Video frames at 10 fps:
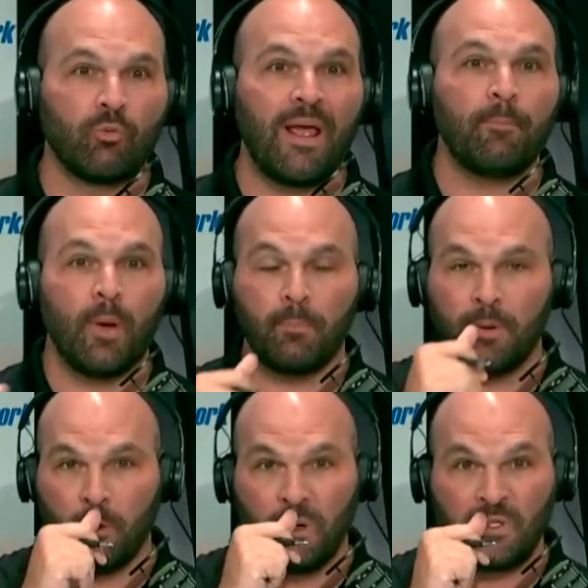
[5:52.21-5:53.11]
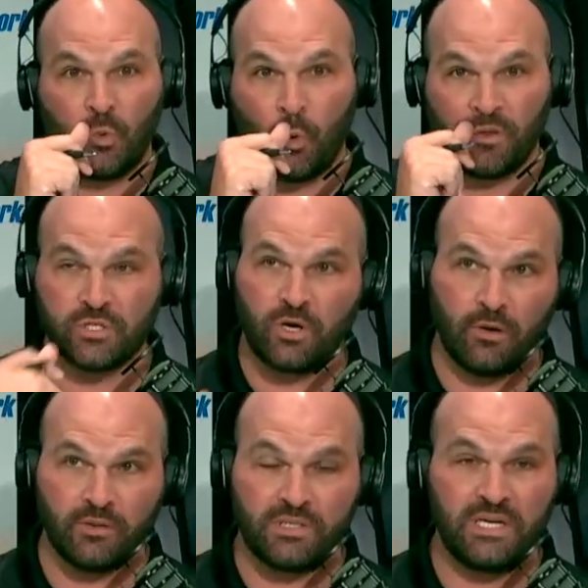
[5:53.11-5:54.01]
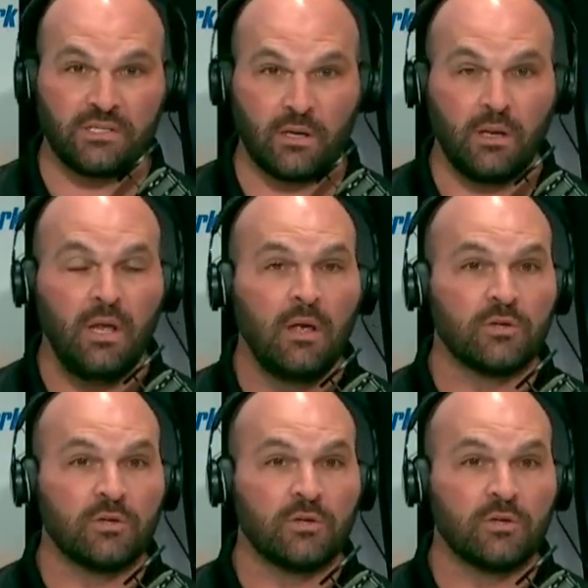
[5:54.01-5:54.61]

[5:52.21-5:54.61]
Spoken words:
ramp-up period toward the start of the season.